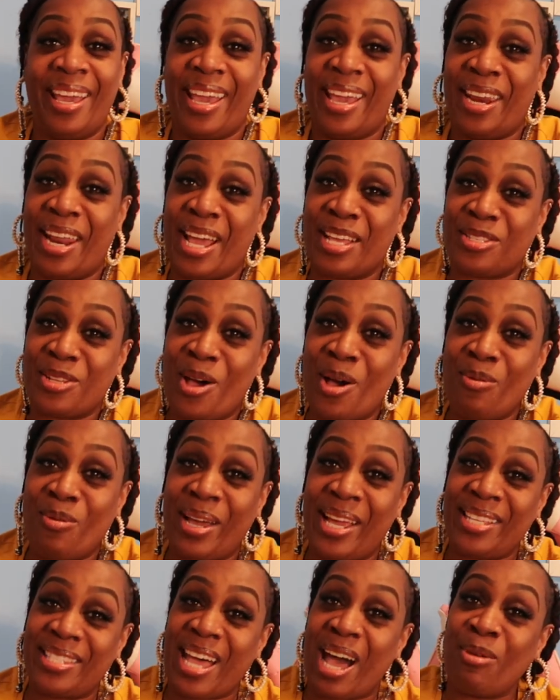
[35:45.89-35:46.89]
And as
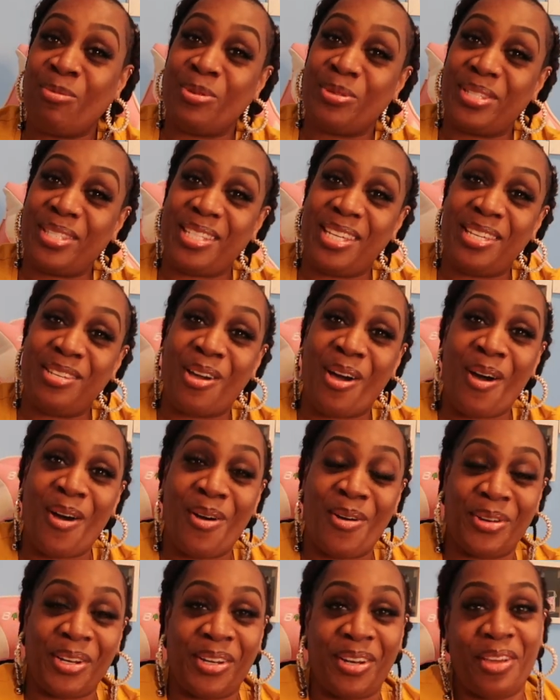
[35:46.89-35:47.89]
always, I will see
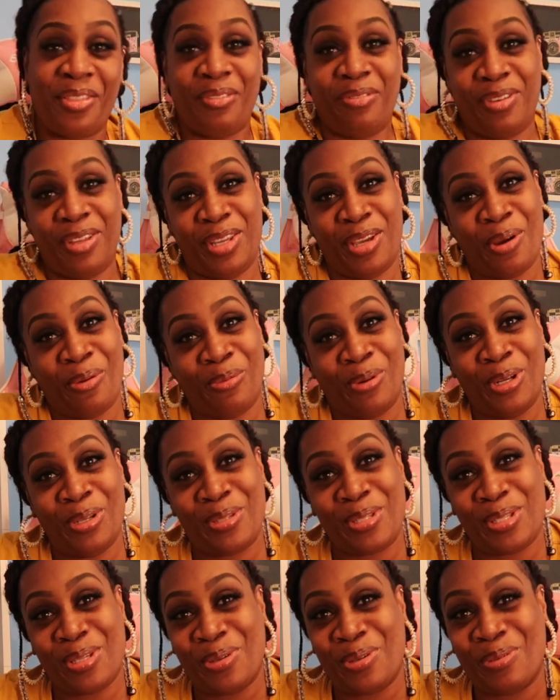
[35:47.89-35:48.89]
y'all on another video real
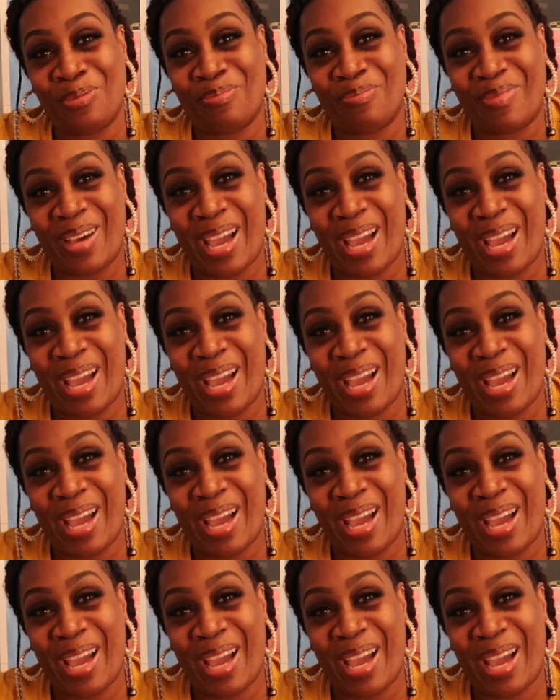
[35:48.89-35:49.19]
soon.